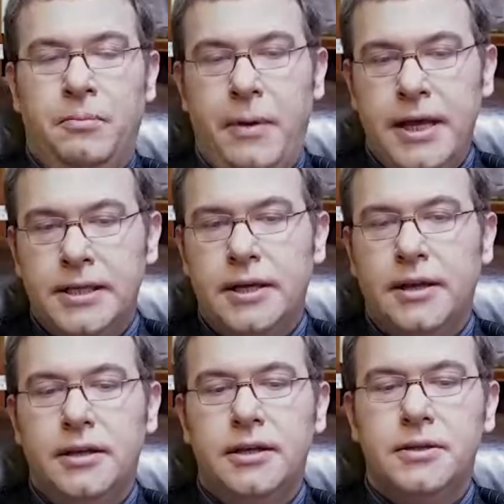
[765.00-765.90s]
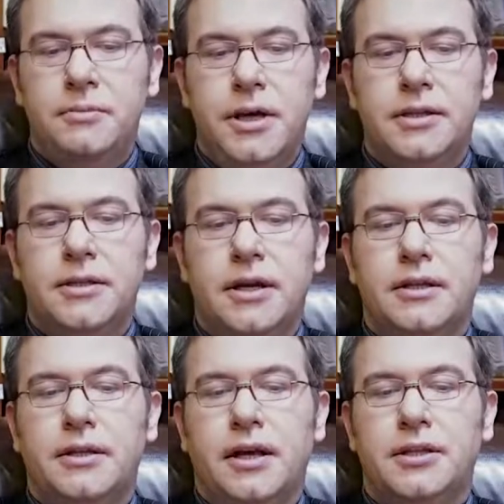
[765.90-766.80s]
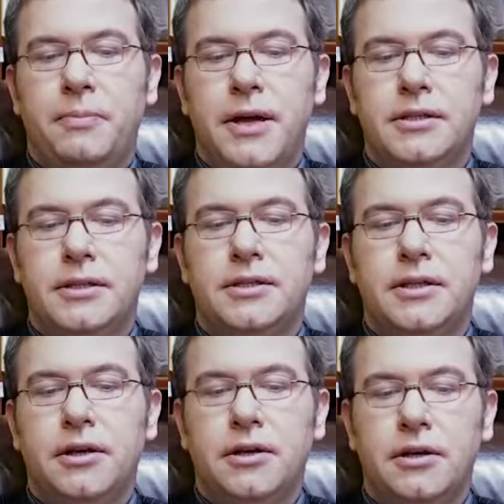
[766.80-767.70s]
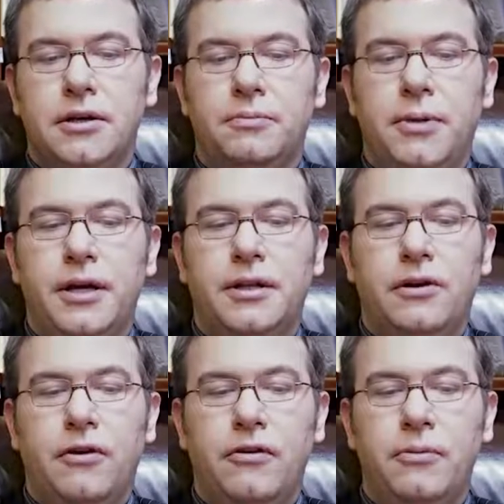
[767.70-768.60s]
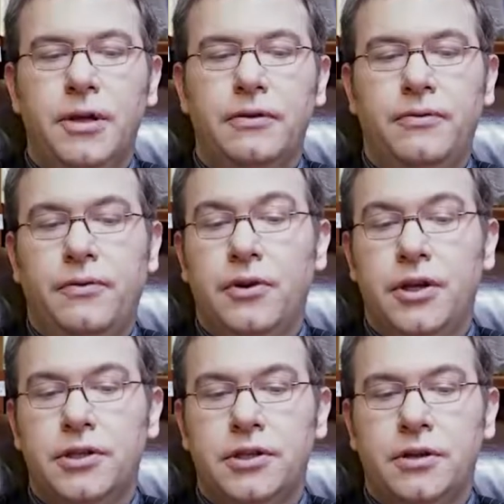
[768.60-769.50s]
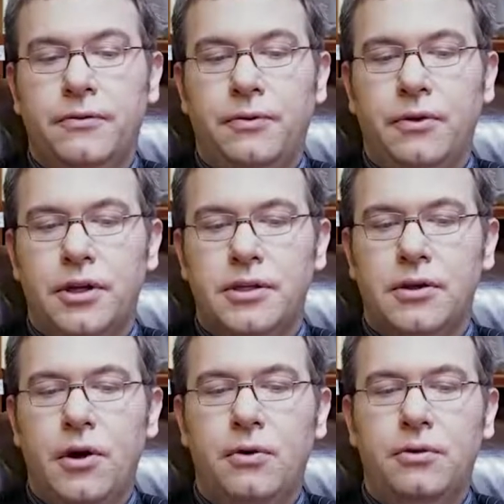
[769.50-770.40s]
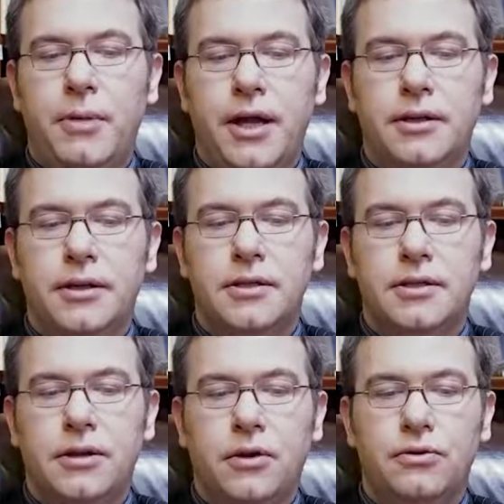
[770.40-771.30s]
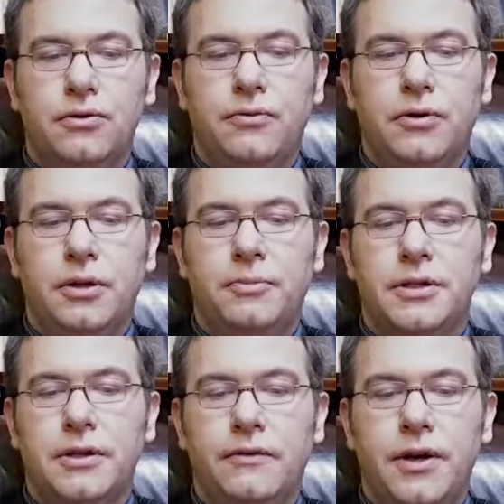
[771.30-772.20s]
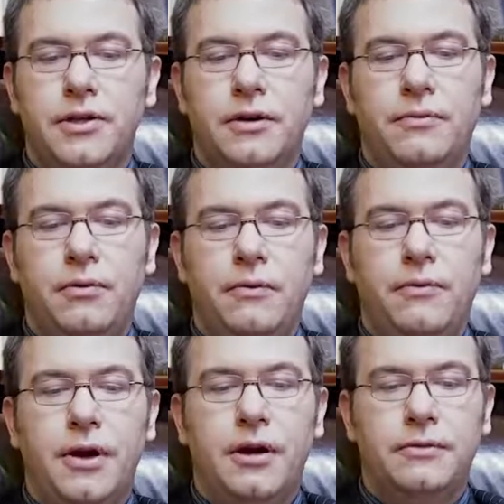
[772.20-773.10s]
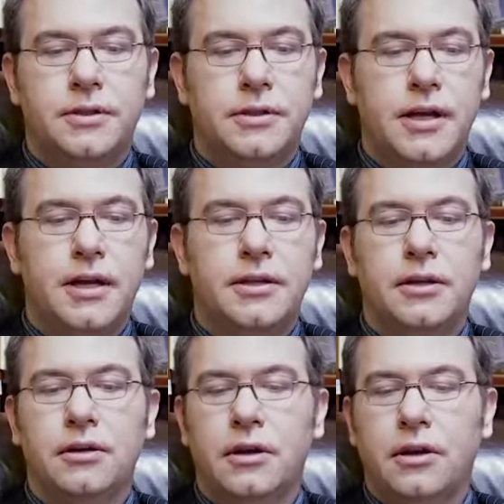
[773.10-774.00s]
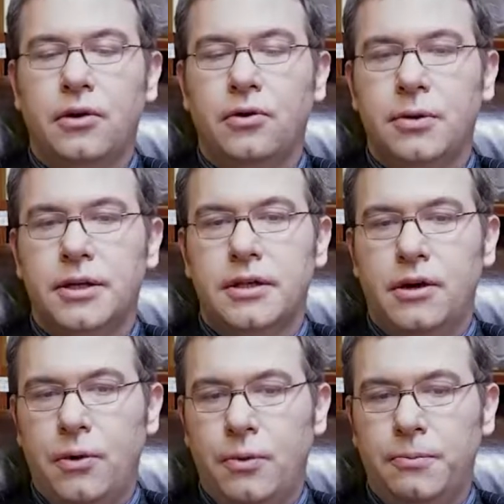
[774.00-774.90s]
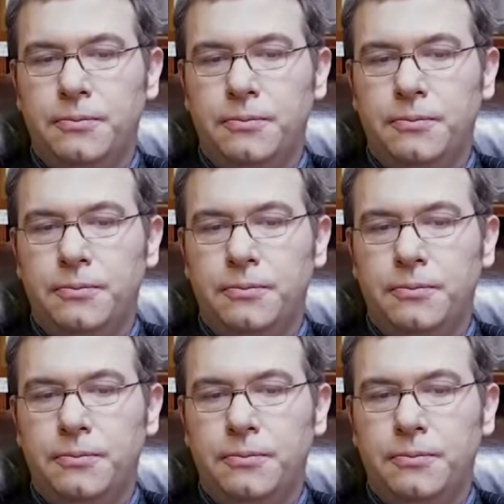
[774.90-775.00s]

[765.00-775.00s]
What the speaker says: Basically, this means that the expenses incurred by the government for its own maintenance and also for the preservation of welfare of society and economy as a whole.